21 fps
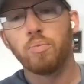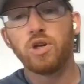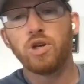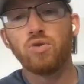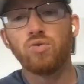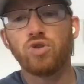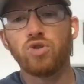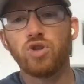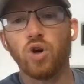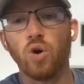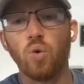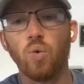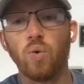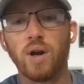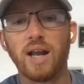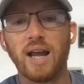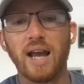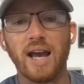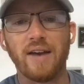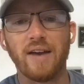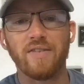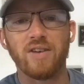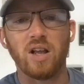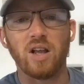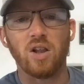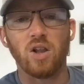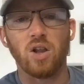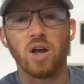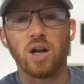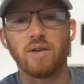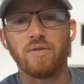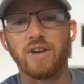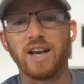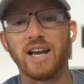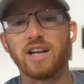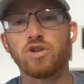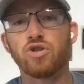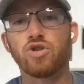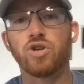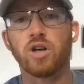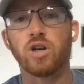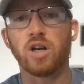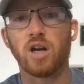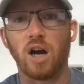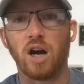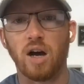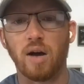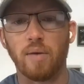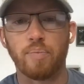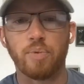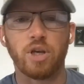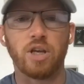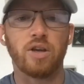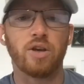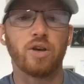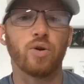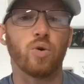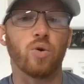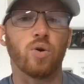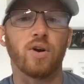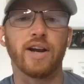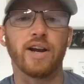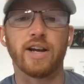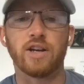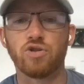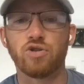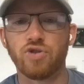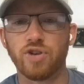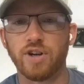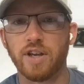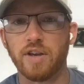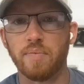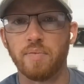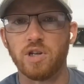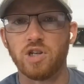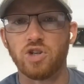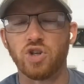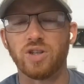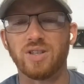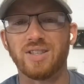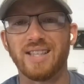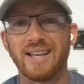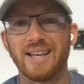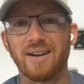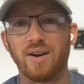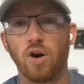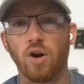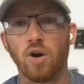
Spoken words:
But you don't want to have a lot of extra copy or extra images that